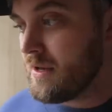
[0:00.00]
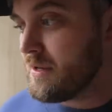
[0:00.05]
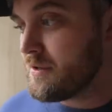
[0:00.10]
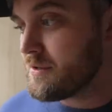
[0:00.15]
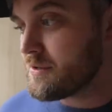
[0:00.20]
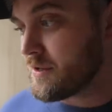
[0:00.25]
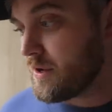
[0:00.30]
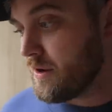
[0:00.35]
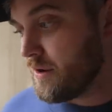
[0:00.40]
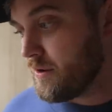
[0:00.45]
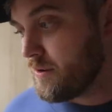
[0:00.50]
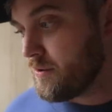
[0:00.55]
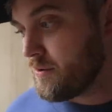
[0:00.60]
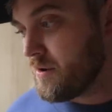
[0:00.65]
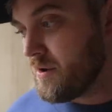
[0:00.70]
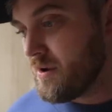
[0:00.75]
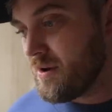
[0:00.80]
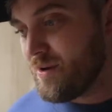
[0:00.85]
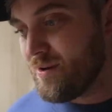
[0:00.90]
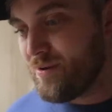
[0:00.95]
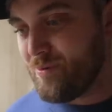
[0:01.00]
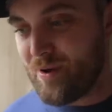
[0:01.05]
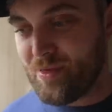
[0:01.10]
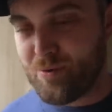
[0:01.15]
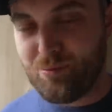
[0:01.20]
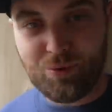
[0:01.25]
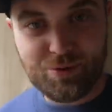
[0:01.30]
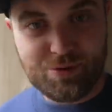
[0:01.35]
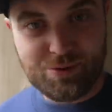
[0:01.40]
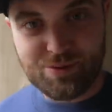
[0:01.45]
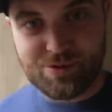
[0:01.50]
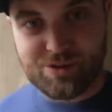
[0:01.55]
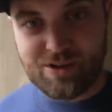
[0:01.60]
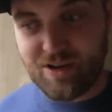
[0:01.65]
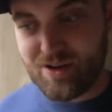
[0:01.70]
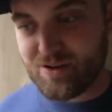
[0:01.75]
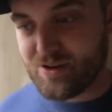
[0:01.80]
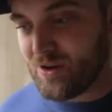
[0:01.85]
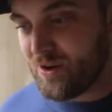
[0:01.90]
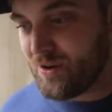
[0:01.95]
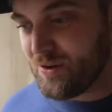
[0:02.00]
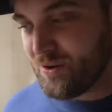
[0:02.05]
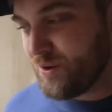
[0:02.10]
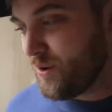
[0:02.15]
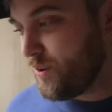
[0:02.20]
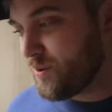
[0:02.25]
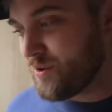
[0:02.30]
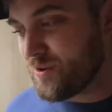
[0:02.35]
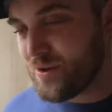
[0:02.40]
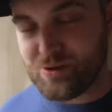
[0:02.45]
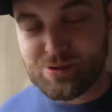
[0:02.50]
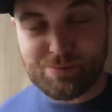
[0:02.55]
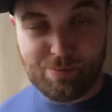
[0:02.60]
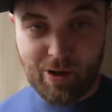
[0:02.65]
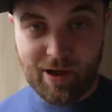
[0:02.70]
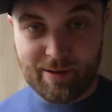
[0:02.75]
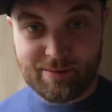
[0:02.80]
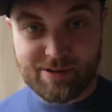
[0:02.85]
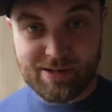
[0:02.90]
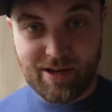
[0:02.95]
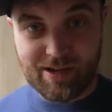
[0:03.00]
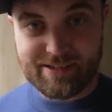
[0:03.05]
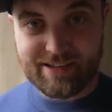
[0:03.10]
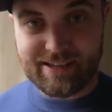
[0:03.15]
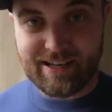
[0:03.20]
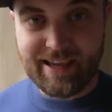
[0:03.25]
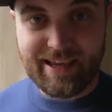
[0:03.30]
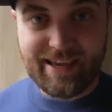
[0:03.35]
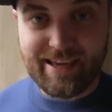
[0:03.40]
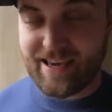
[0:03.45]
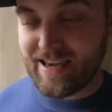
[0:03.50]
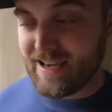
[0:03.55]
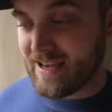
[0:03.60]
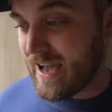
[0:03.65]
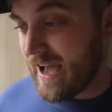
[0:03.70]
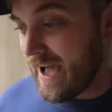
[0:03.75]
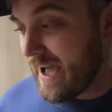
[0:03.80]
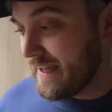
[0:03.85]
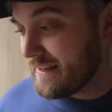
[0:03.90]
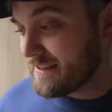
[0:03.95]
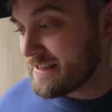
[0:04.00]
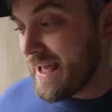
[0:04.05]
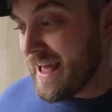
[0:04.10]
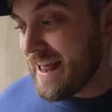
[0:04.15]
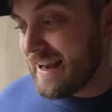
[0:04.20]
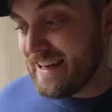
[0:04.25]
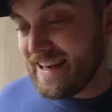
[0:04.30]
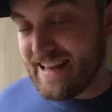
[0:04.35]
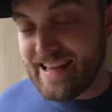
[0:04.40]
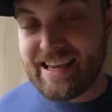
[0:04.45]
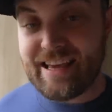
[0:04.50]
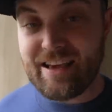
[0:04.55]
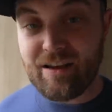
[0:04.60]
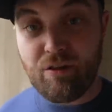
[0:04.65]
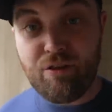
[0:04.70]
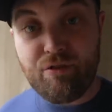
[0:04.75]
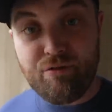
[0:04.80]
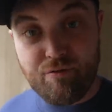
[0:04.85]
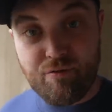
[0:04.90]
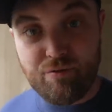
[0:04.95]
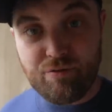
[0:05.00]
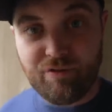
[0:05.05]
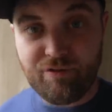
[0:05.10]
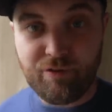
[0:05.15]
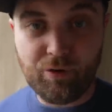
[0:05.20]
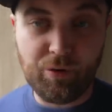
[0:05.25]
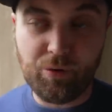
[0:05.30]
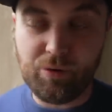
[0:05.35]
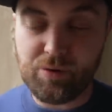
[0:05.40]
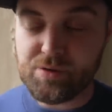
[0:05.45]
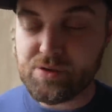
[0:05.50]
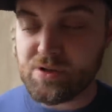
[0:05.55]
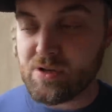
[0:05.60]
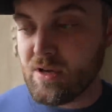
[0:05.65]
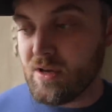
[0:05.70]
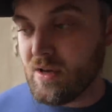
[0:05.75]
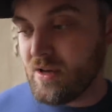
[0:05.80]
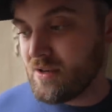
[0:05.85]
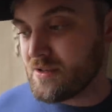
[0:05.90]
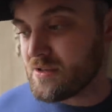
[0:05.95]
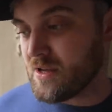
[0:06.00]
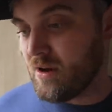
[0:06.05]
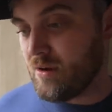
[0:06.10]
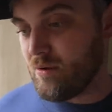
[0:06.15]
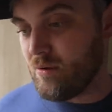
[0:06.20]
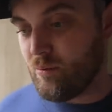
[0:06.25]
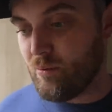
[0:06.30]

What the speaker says: So when the water was turned on, all of those pipes started leaking and leaking through the floors. So